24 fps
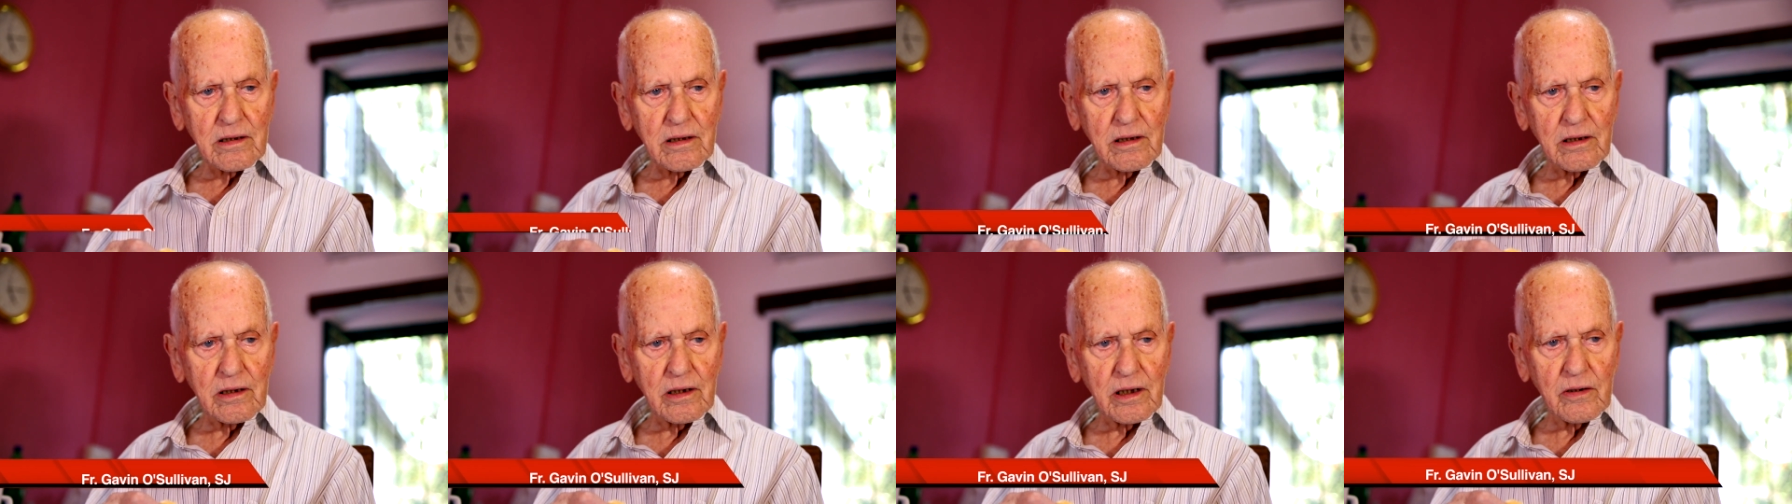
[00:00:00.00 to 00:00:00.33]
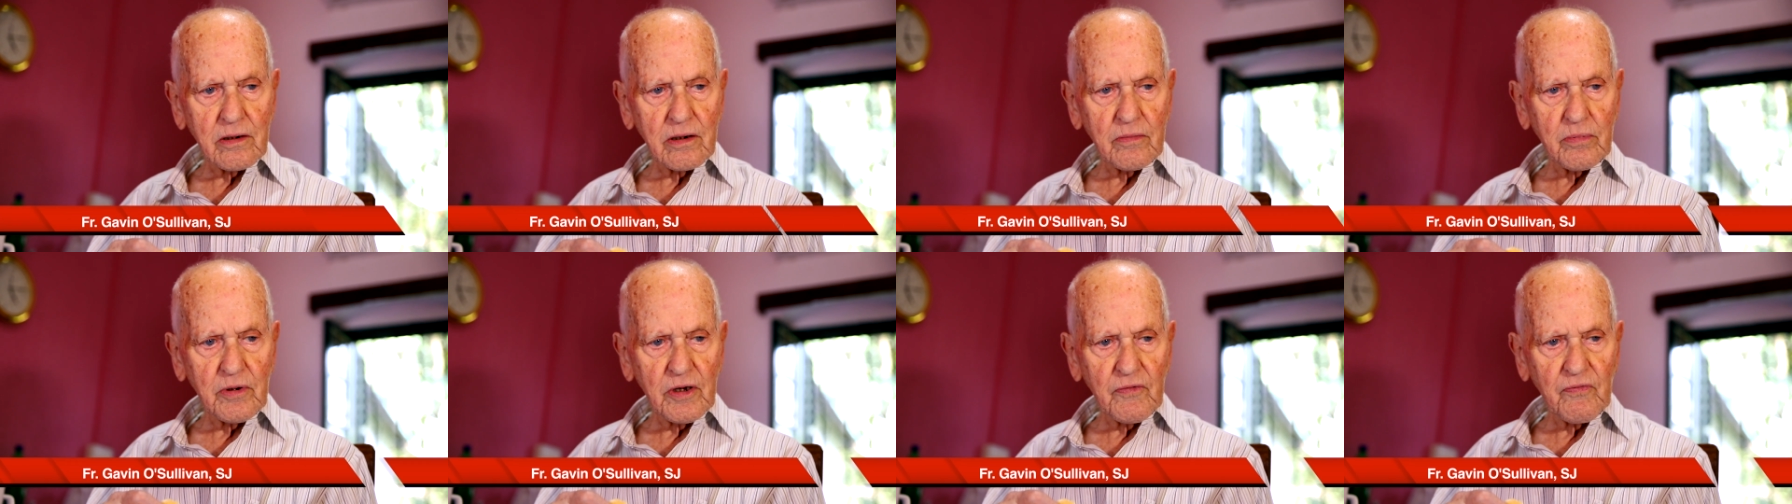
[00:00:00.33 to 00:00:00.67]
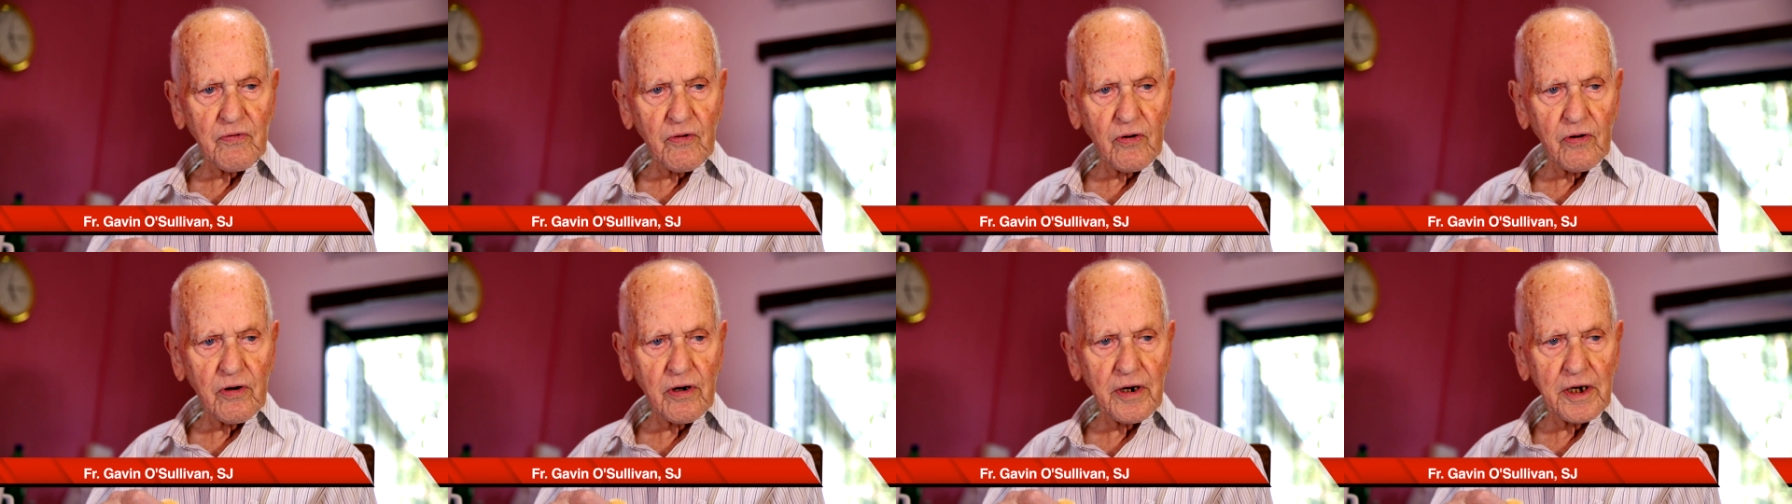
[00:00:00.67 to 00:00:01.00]
And then
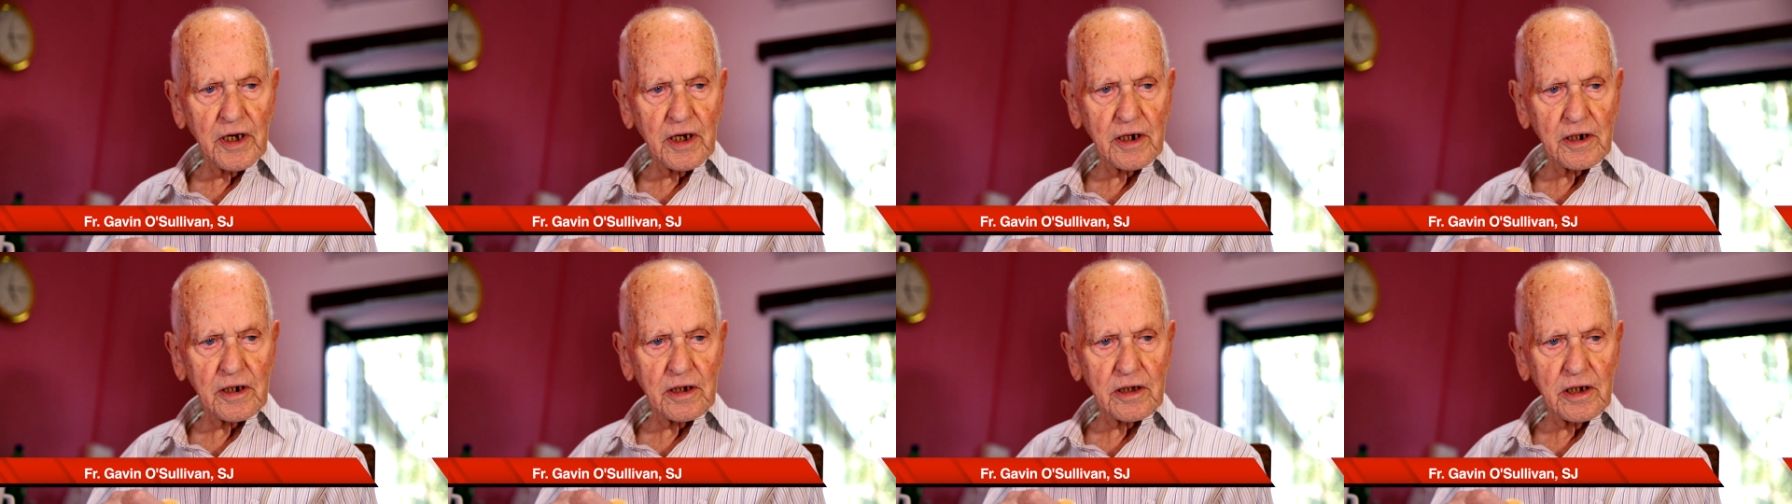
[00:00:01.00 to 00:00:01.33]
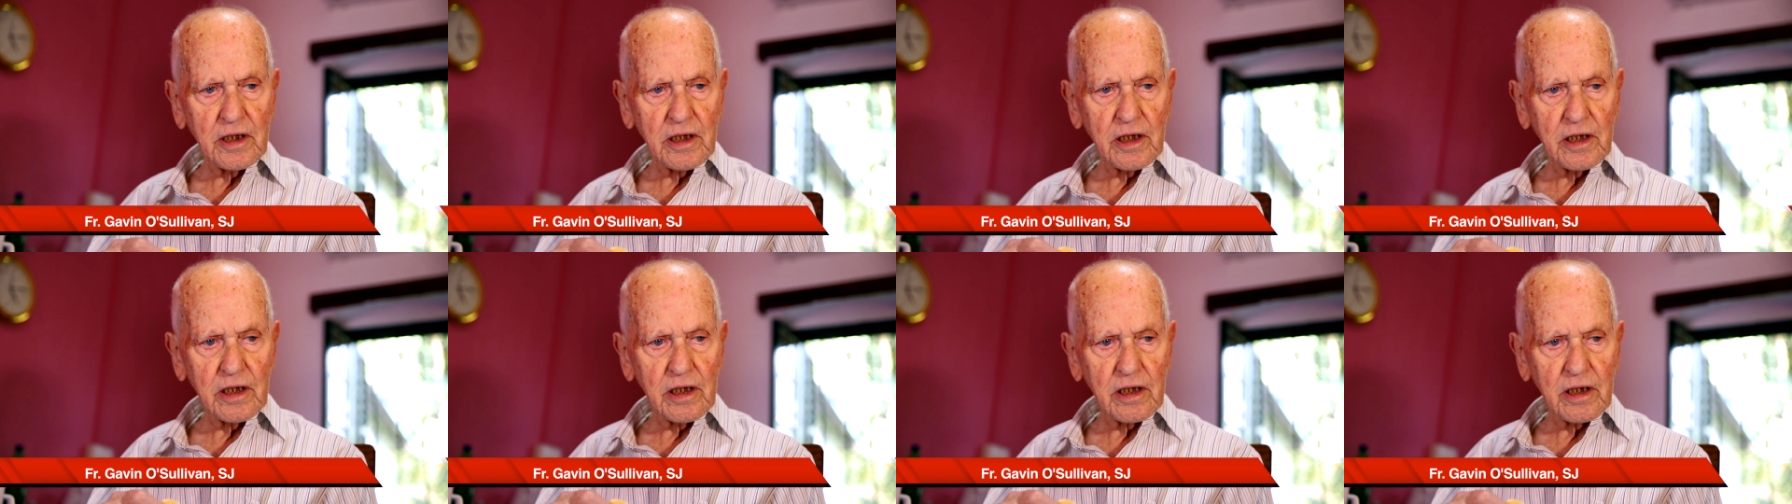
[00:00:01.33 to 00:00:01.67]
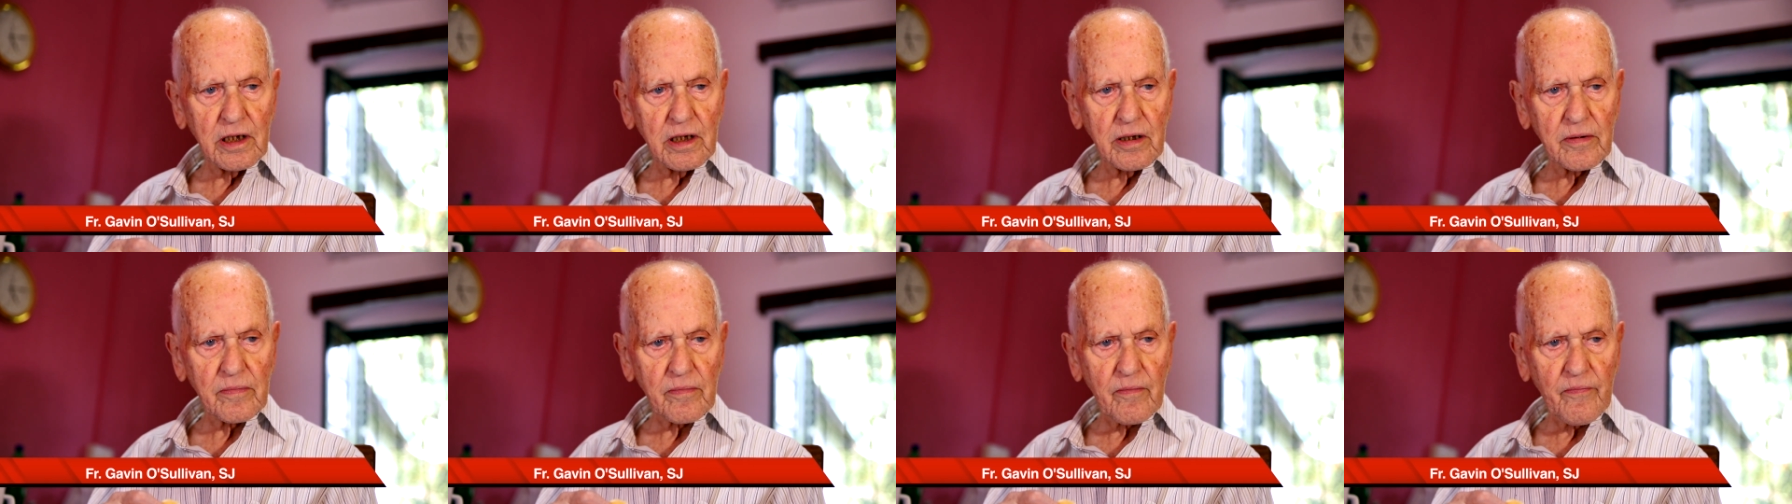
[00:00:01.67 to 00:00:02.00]
before I entered the
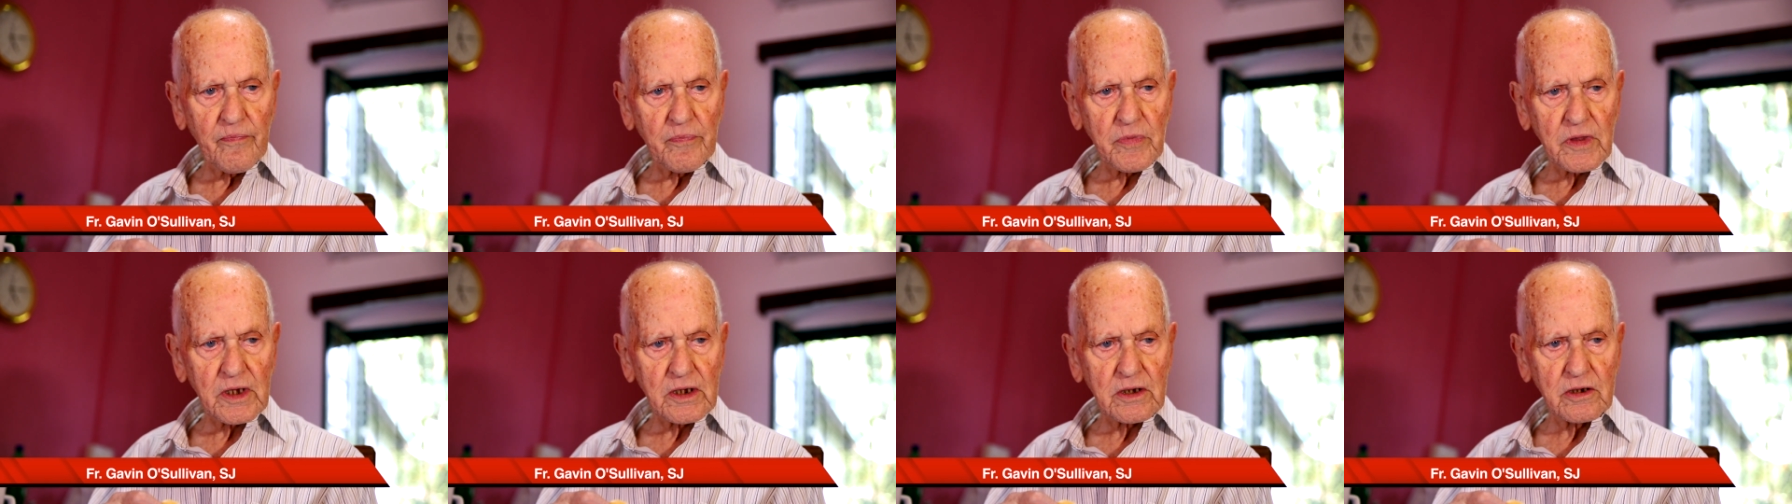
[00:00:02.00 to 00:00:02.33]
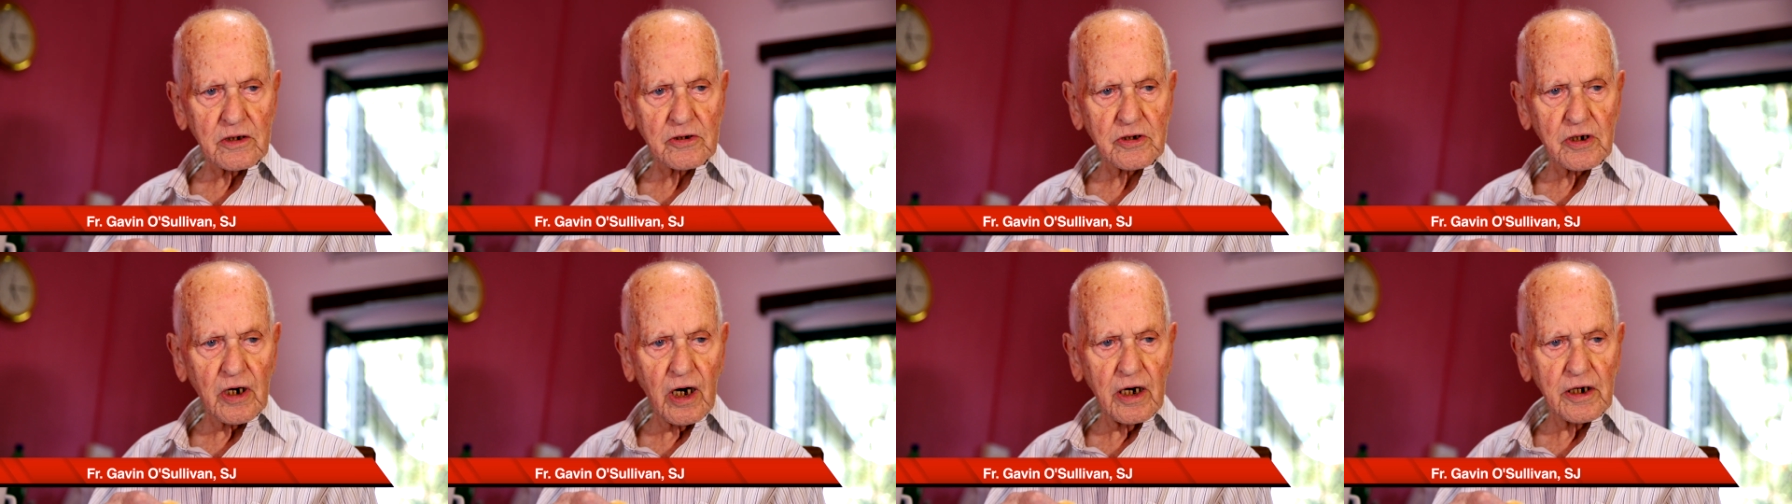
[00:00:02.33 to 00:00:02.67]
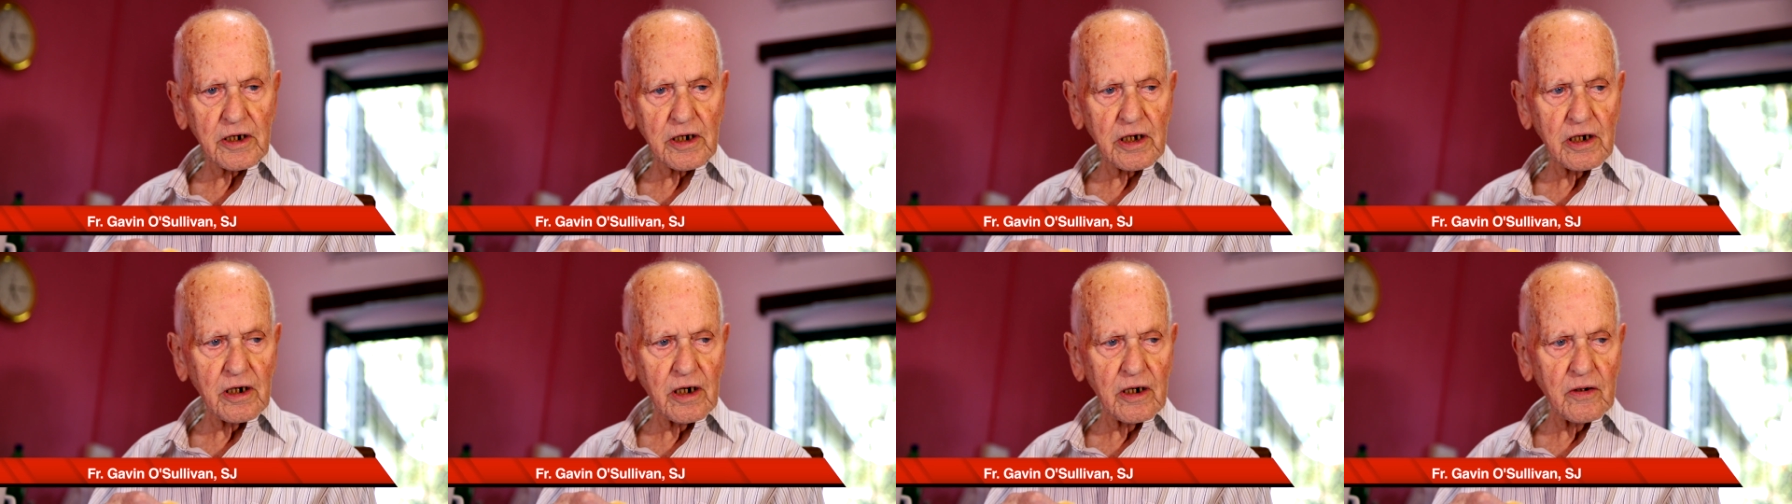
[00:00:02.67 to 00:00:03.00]
uh,
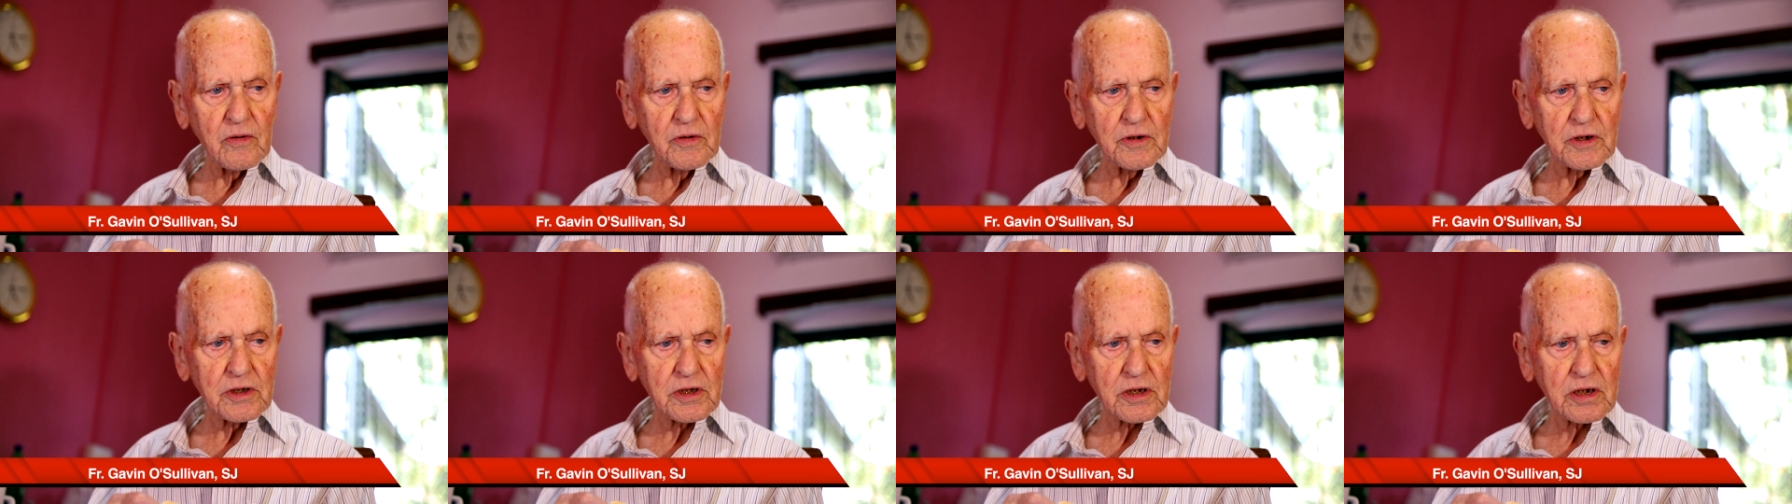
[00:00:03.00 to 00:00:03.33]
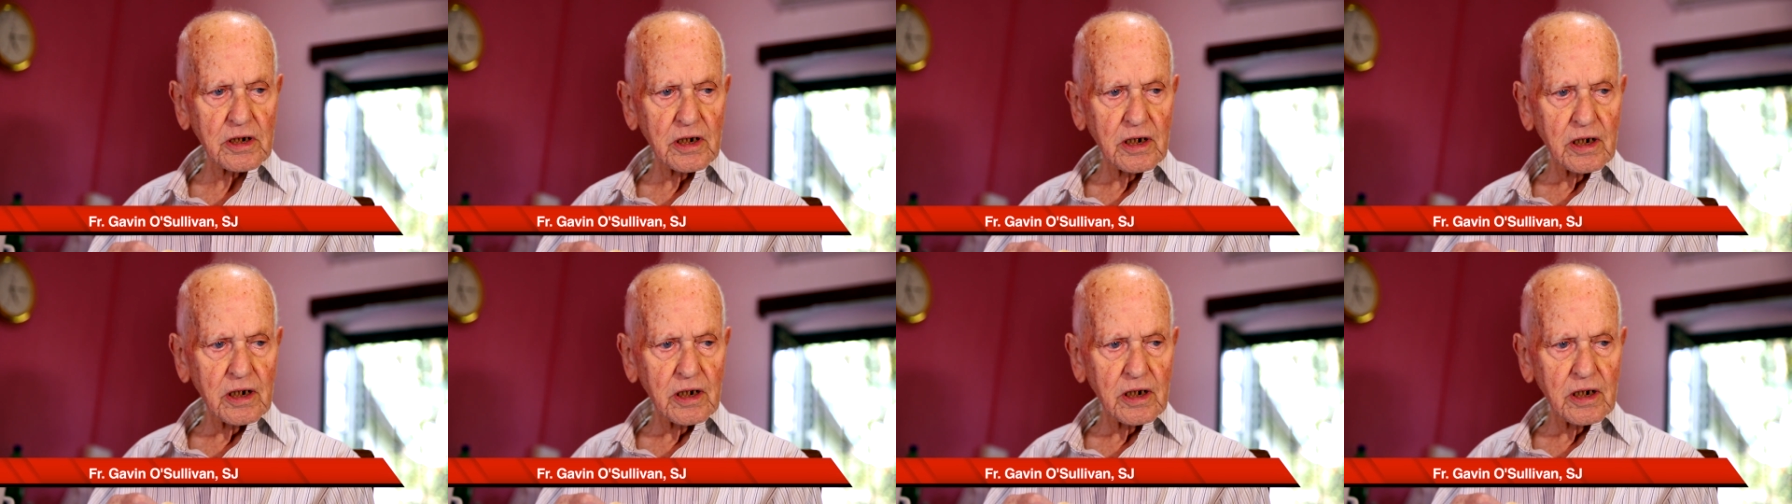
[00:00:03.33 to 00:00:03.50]
society, I was